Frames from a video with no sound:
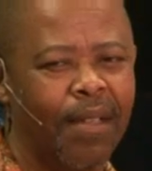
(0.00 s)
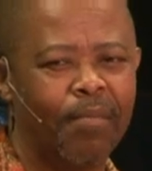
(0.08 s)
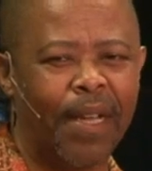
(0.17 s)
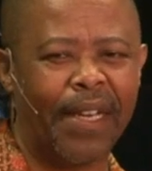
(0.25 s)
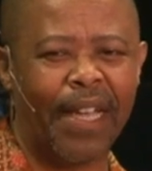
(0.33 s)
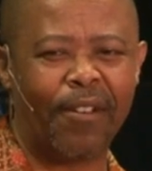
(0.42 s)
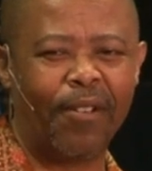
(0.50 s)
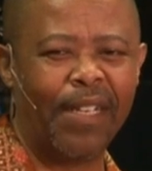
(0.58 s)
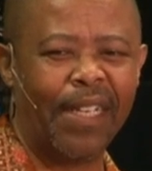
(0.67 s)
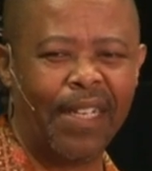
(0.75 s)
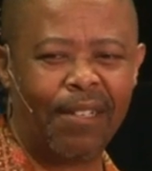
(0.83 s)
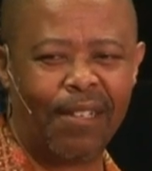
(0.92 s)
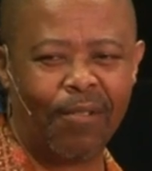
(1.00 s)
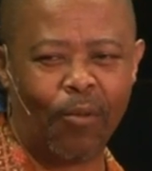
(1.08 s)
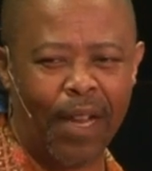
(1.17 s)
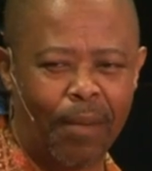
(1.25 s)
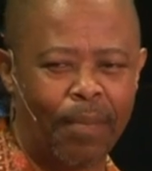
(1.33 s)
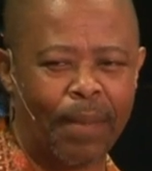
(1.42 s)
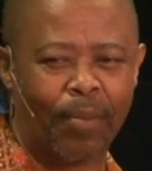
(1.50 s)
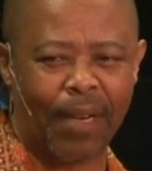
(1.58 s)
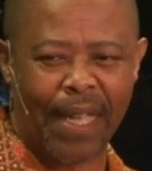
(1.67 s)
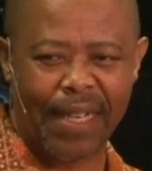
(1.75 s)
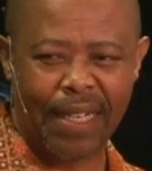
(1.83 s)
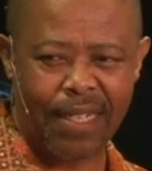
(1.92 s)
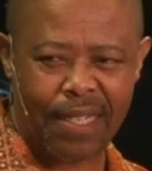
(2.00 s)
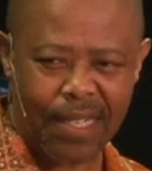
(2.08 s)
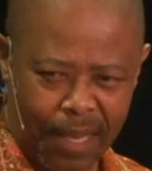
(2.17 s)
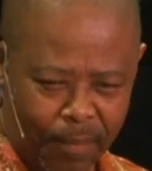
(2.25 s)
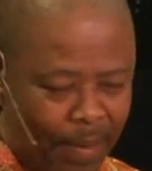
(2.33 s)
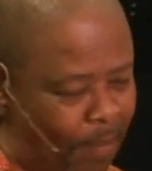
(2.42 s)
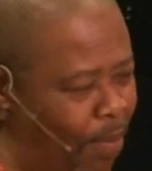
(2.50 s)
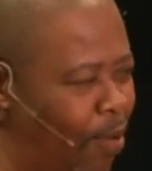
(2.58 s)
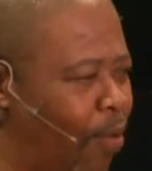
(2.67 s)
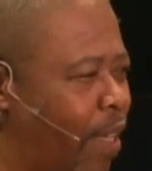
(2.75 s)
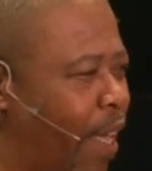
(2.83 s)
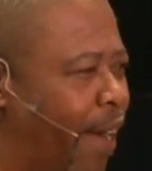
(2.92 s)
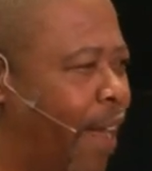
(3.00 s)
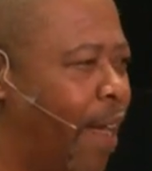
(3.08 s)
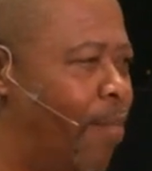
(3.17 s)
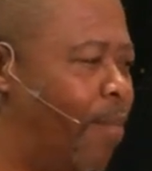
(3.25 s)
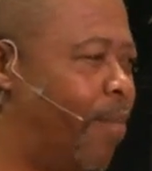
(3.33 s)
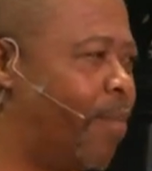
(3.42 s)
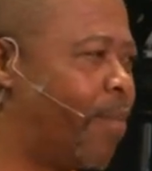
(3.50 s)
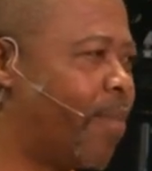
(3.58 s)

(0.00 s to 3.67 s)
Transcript: But I don't need the well people. I need sick people who can come. How about